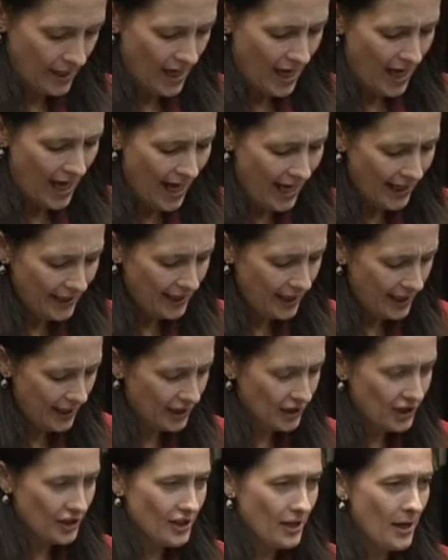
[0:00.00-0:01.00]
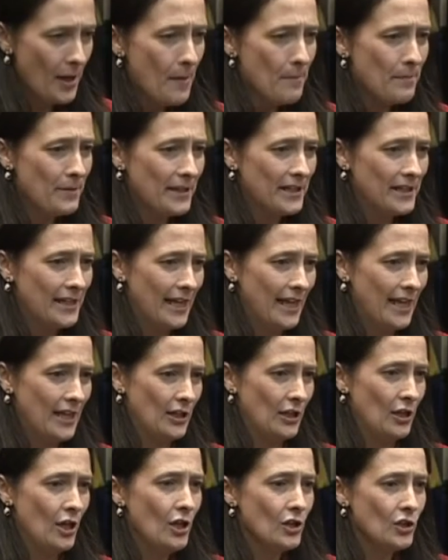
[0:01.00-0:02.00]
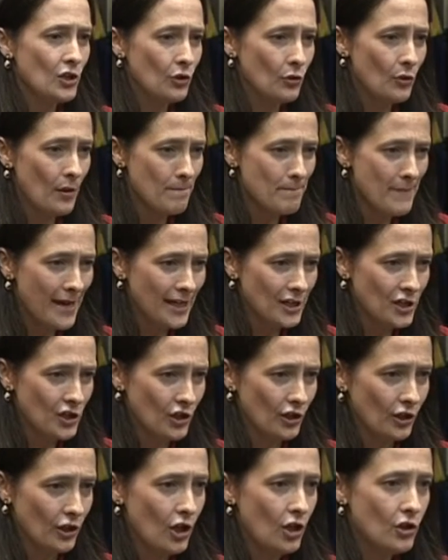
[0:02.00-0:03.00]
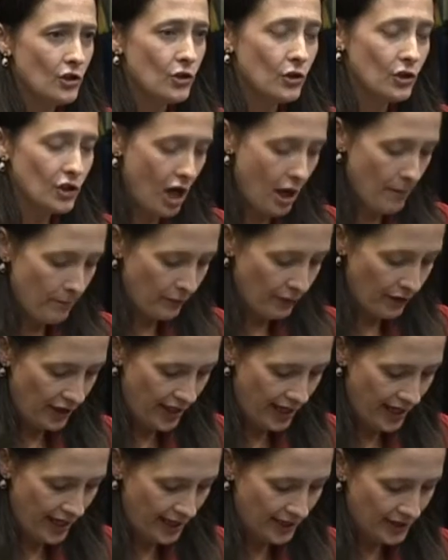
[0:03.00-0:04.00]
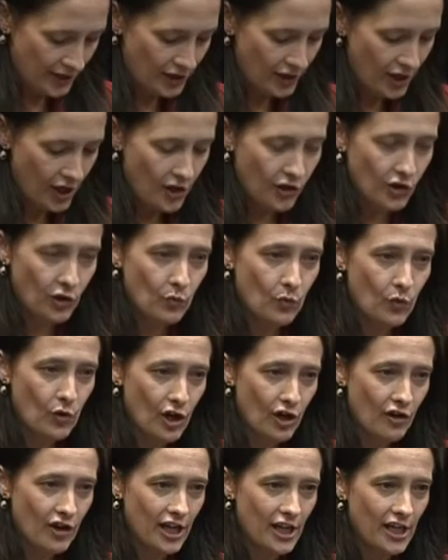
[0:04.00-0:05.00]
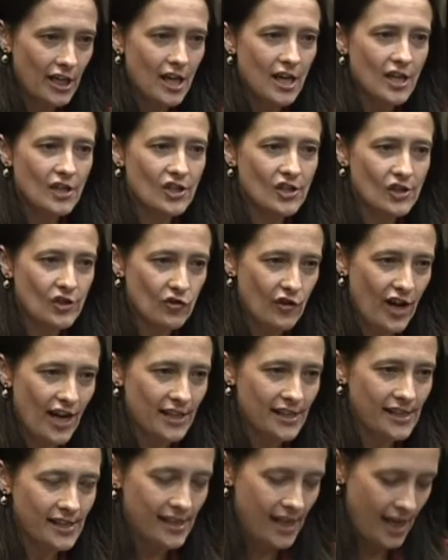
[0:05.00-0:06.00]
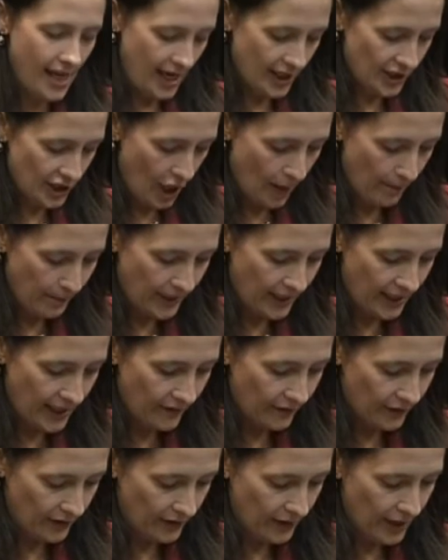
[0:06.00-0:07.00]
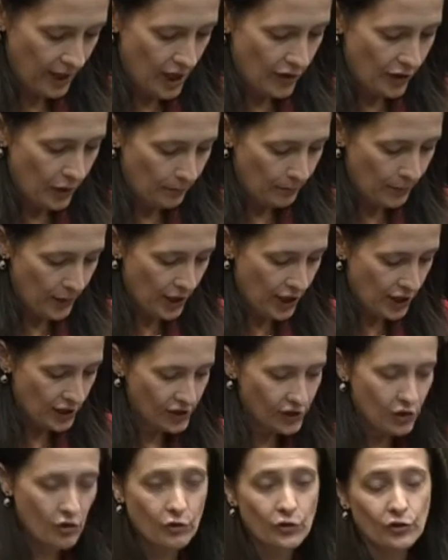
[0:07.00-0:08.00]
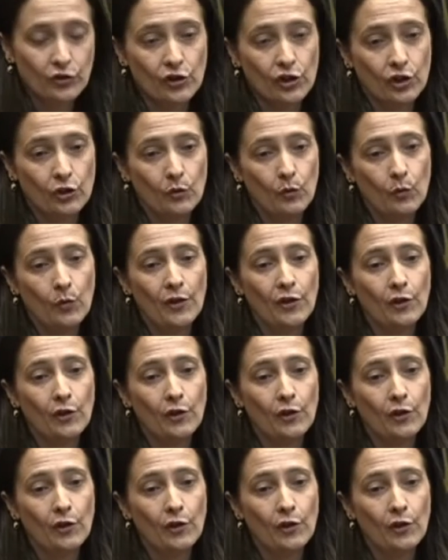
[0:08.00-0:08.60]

I cannot begin to imagine, to comprehend the worry, stress and upheaval that parents go through when their